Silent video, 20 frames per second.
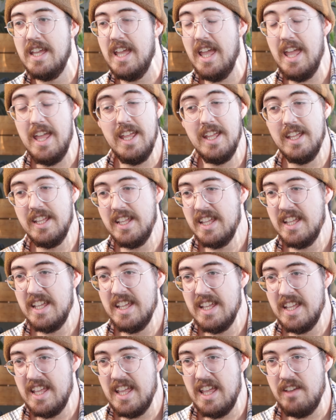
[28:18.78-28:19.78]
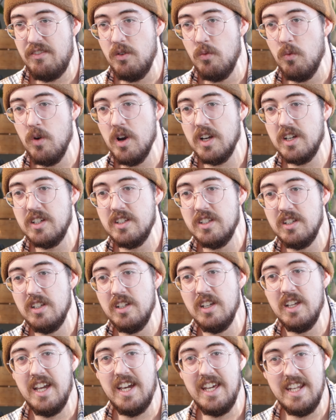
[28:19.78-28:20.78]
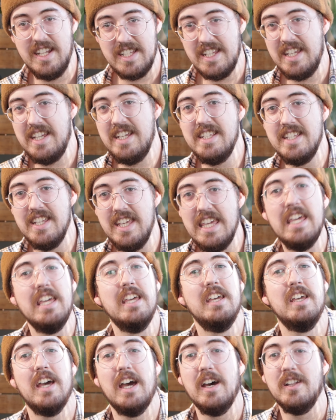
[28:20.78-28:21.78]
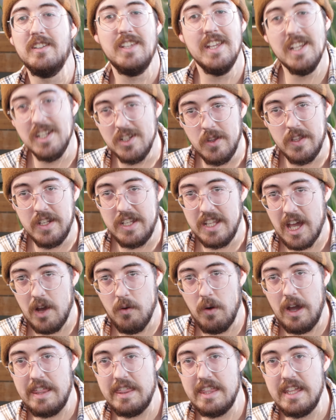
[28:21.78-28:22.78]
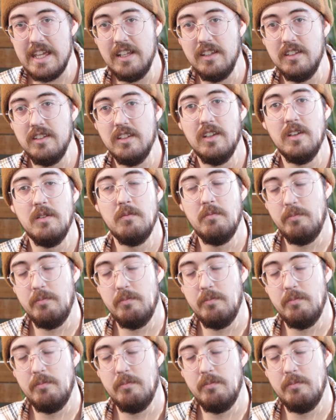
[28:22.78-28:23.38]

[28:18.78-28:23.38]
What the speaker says: If it works and it's easy, I'd say do the DIY things.